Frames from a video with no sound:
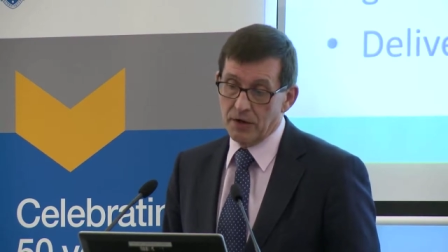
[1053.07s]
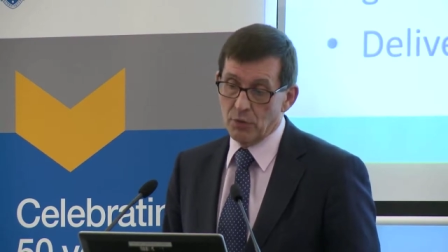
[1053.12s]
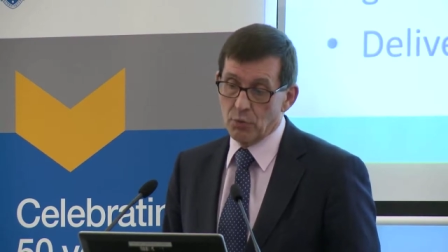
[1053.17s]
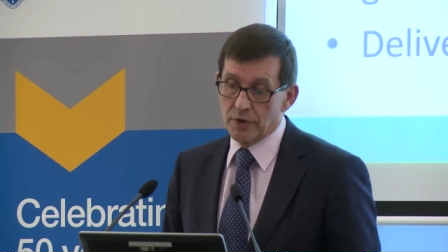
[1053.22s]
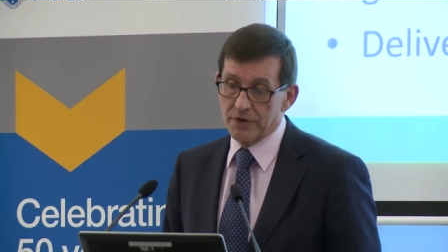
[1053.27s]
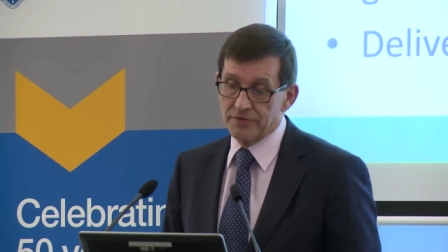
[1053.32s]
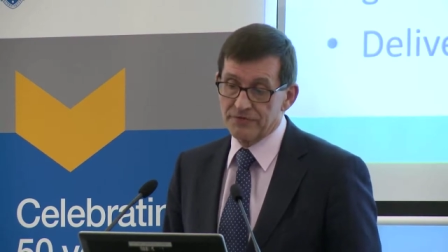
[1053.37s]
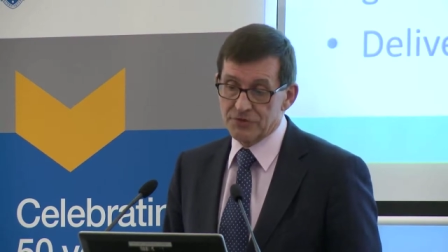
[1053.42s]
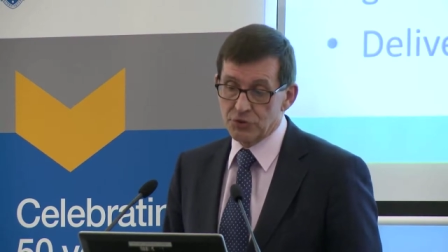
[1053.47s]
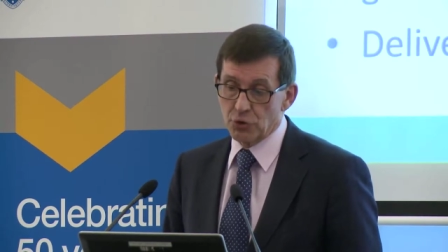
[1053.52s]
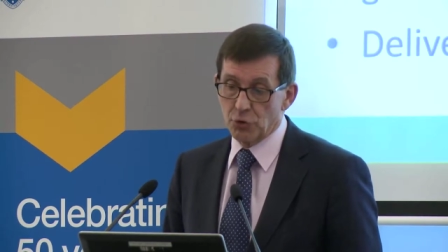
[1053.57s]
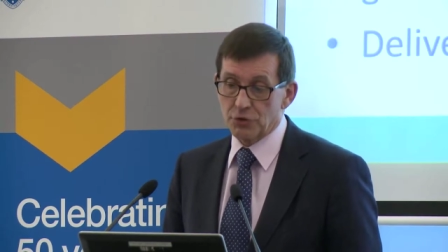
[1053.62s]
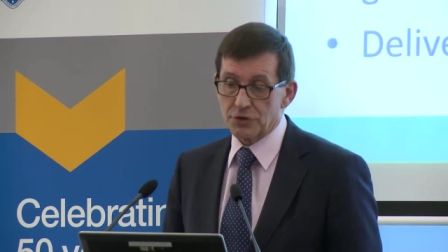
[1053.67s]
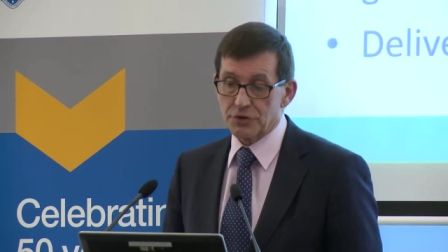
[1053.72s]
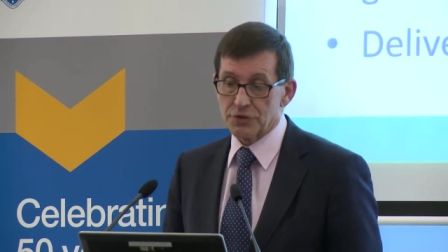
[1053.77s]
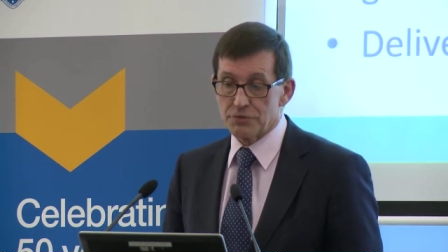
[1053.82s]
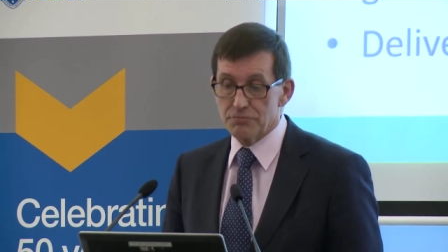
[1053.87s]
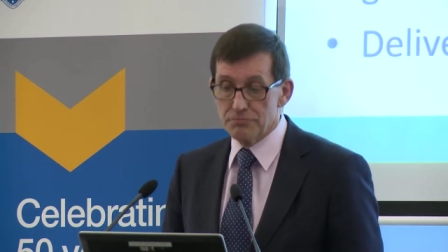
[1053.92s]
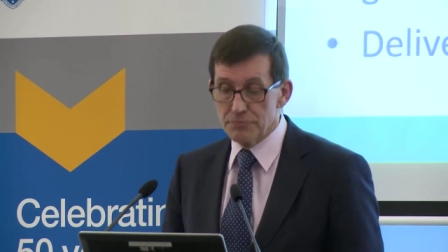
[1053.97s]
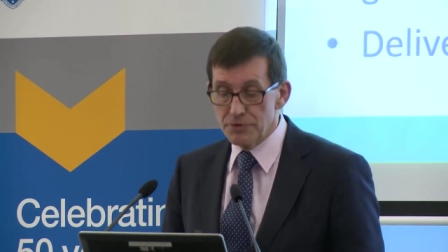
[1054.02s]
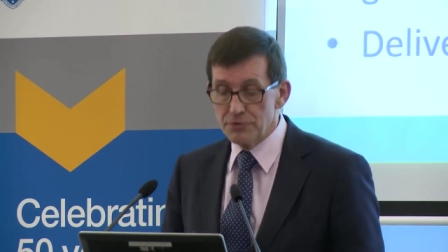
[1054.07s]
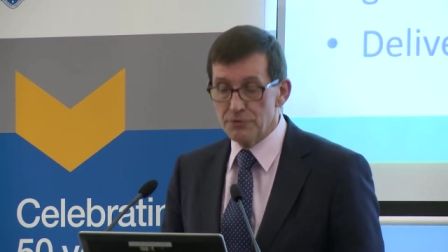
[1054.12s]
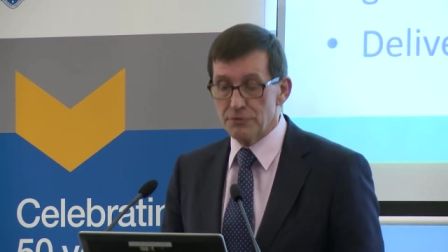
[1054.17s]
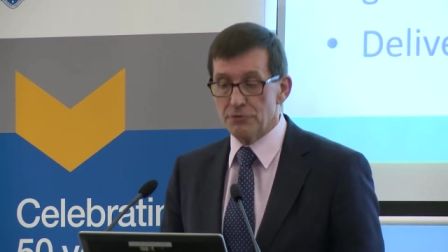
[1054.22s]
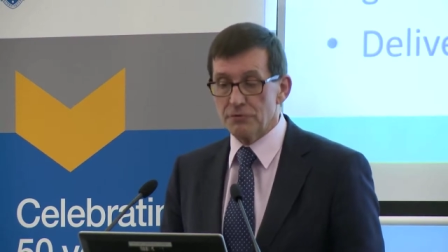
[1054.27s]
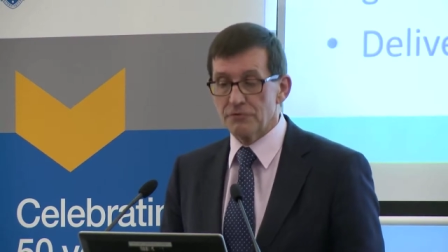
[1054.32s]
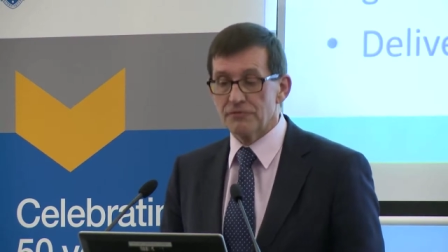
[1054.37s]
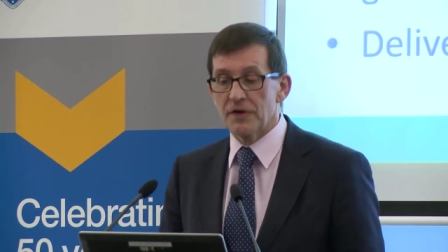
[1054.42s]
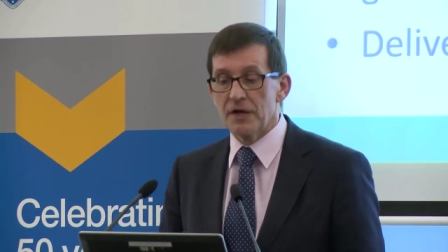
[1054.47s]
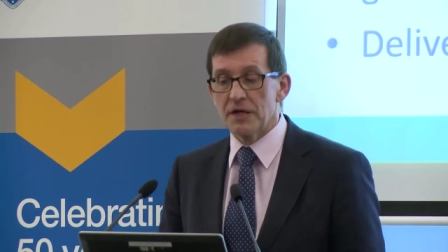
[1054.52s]
We've sought to
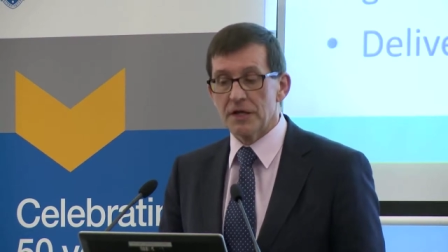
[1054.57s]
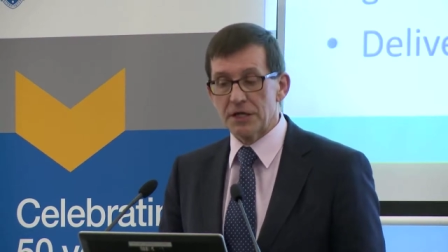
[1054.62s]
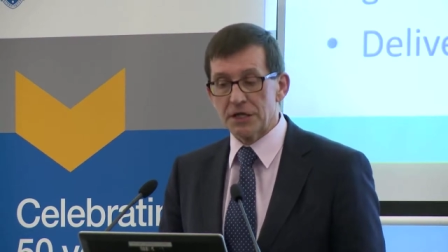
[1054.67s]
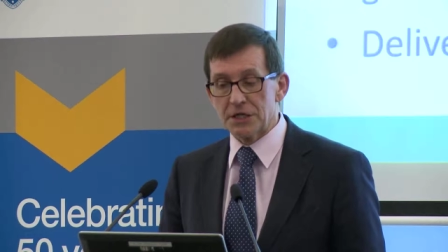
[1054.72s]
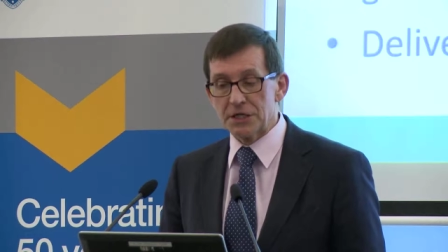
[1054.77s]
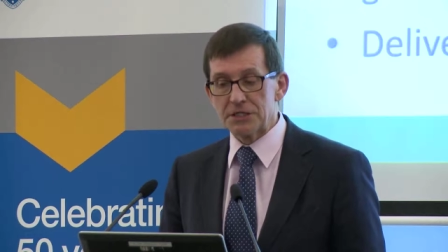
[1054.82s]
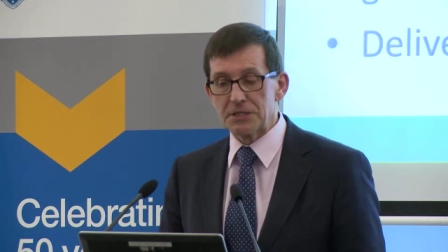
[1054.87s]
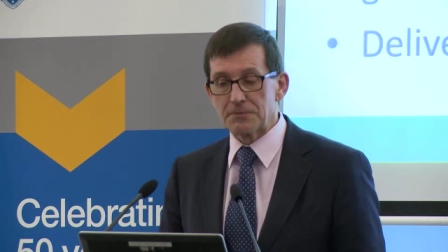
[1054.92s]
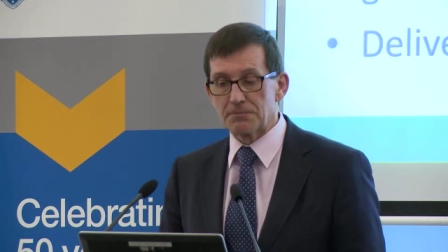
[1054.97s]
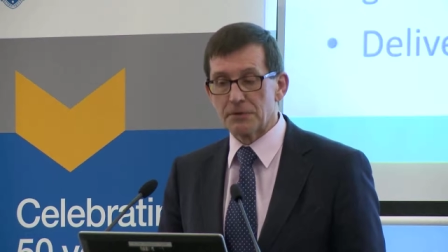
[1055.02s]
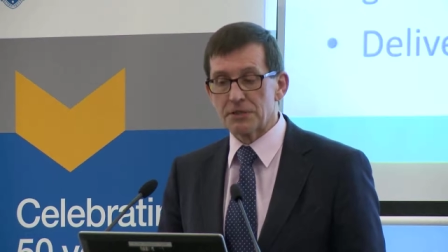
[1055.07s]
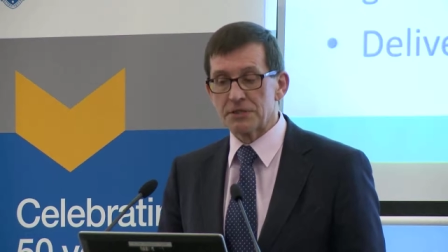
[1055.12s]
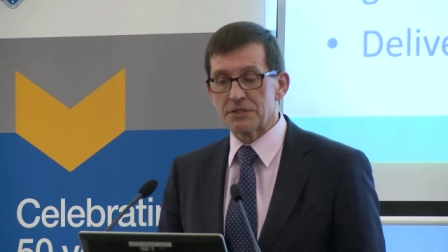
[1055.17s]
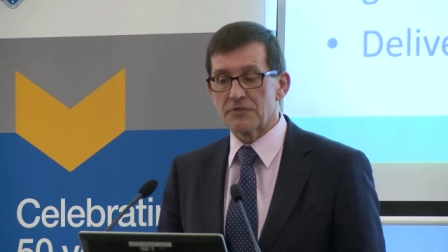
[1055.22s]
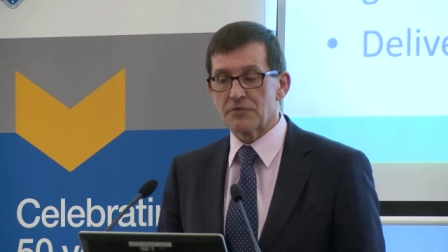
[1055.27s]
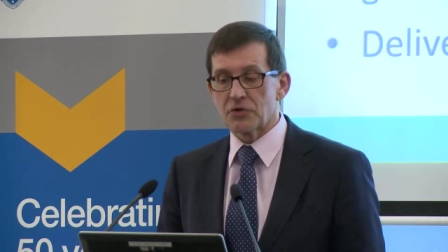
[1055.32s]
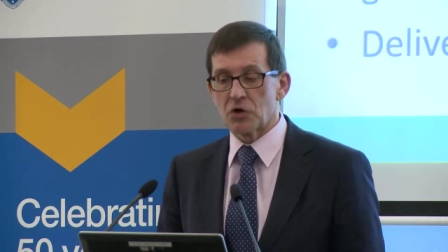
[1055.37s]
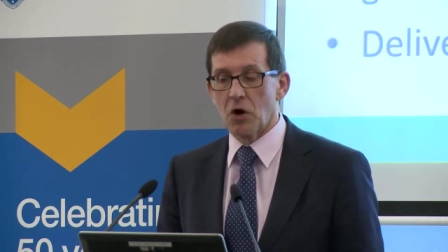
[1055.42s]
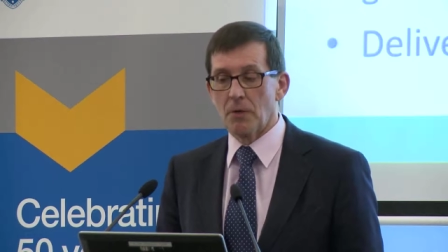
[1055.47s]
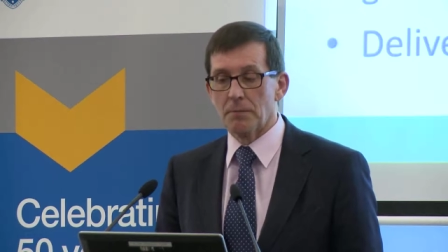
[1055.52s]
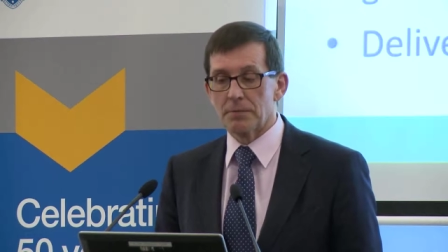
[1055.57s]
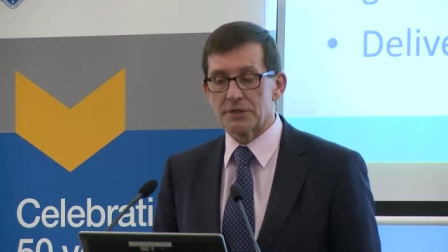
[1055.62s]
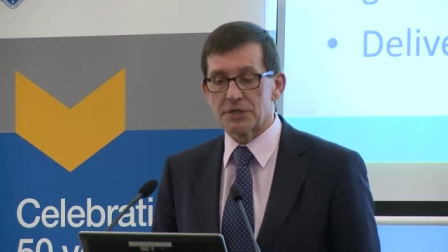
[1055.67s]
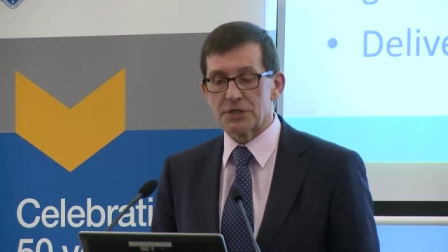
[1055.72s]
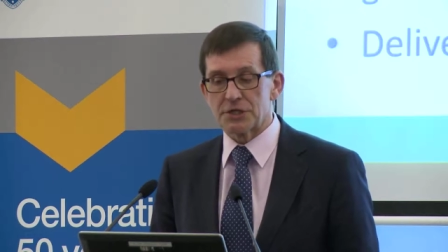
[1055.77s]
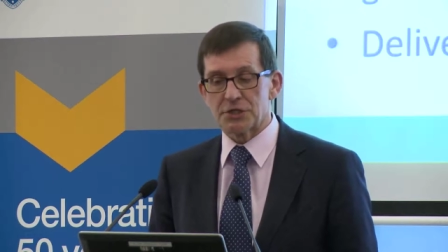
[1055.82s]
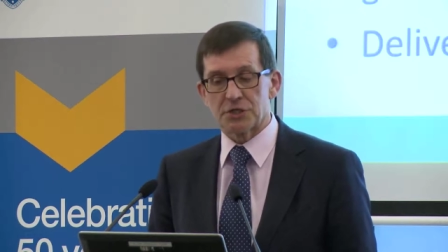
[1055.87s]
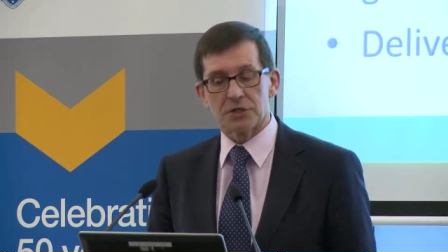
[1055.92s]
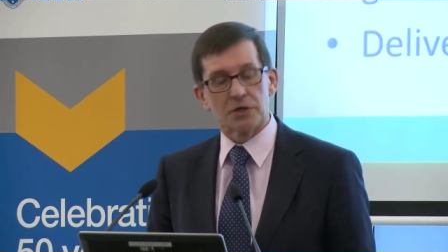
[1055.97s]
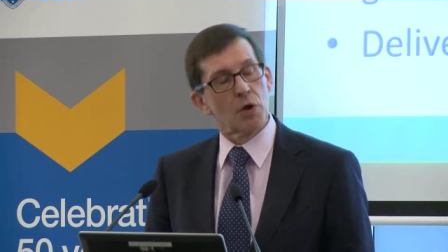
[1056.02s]
move disciplines of
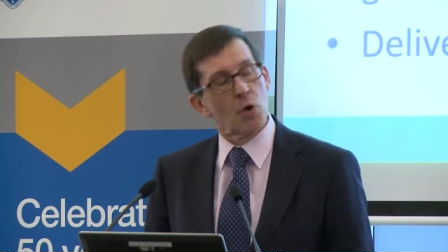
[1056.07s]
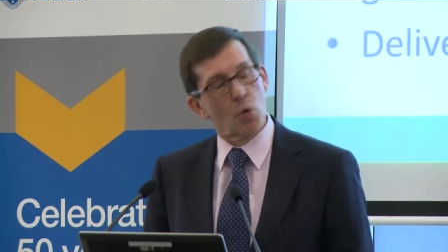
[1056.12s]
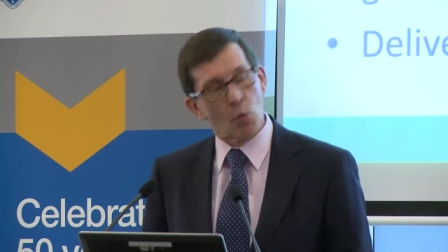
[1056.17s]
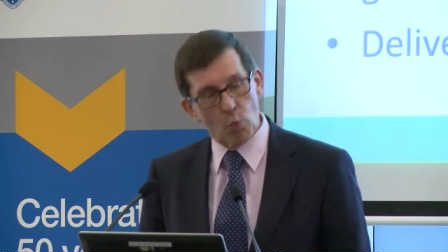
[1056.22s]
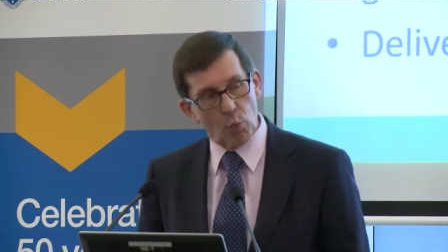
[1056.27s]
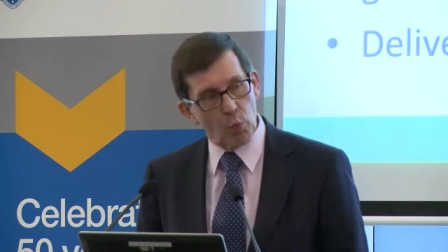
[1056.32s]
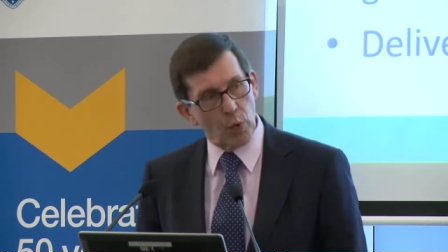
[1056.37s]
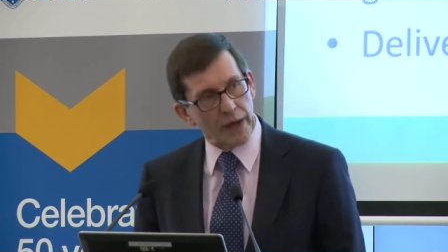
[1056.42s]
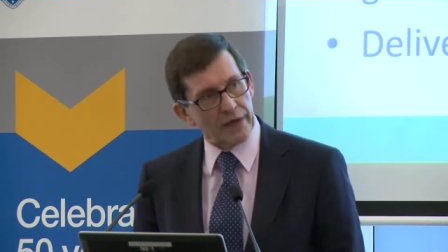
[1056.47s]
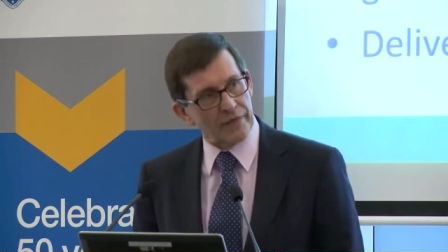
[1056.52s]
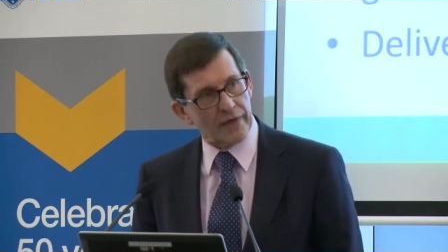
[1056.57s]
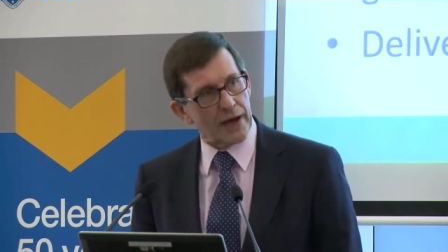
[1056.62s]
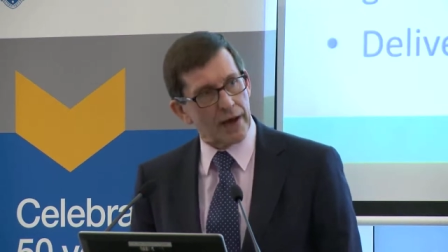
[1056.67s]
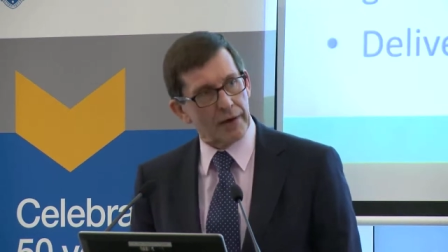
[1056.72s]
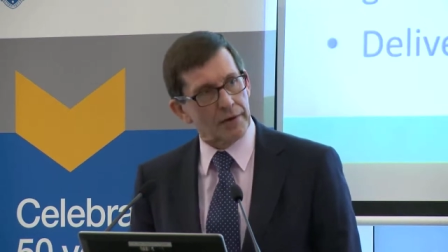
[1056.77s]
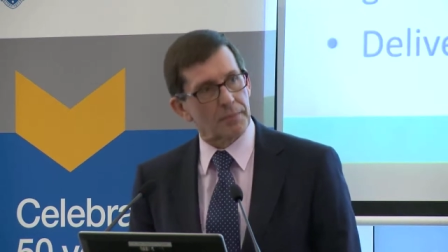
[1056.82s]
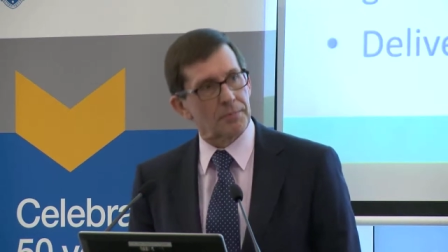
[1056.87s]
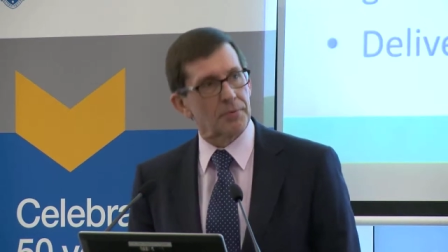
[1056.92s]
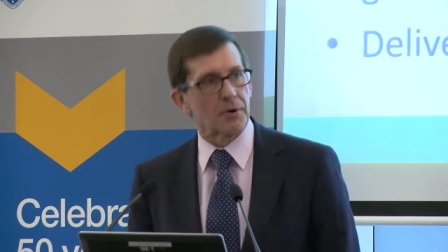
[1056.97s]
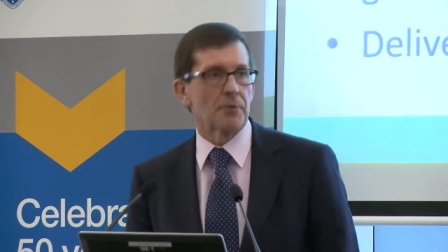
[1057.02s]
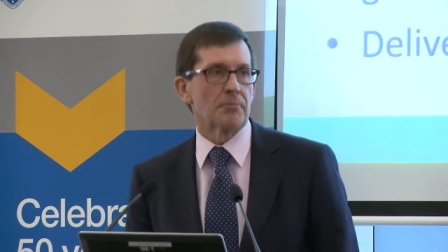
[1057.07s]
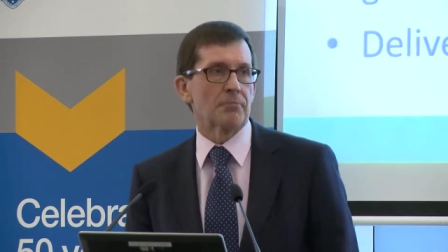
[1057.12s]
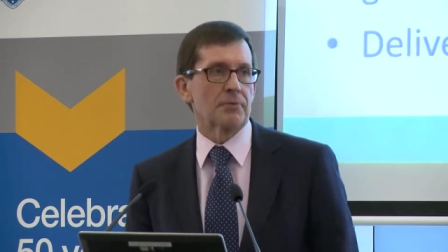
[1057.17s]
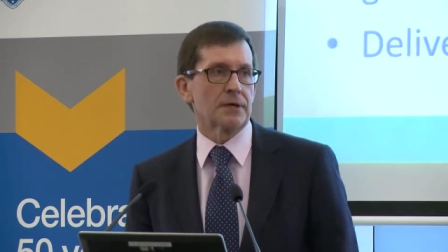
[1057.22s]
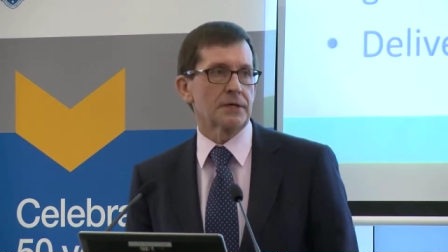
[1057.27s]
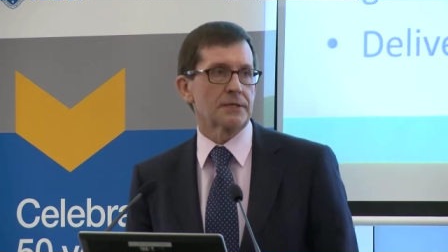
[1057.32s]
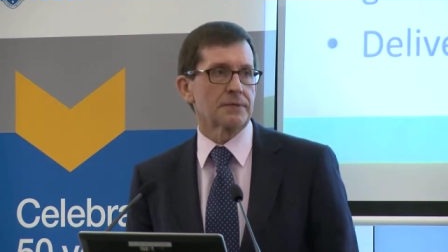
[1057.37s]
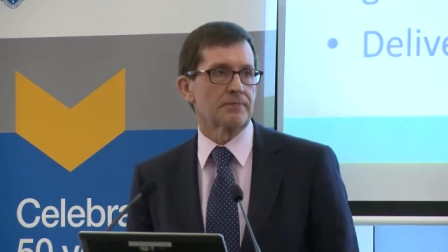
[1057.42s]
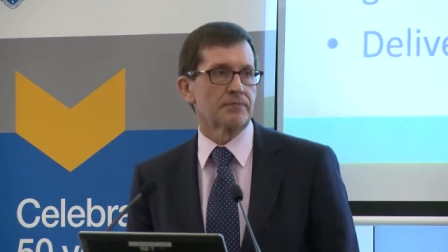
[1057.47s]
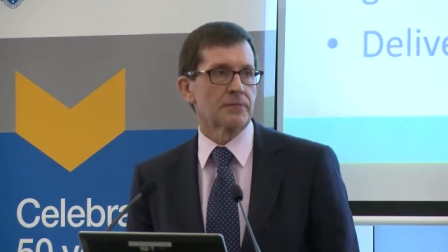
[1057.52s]
competition where they are
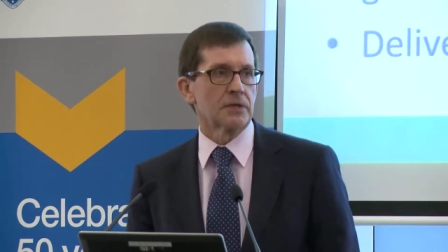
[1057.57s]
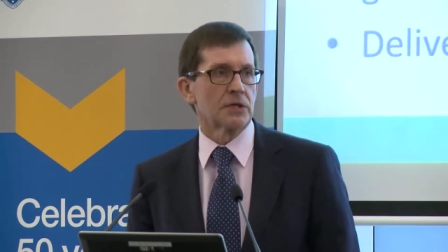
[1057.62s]
appropriate.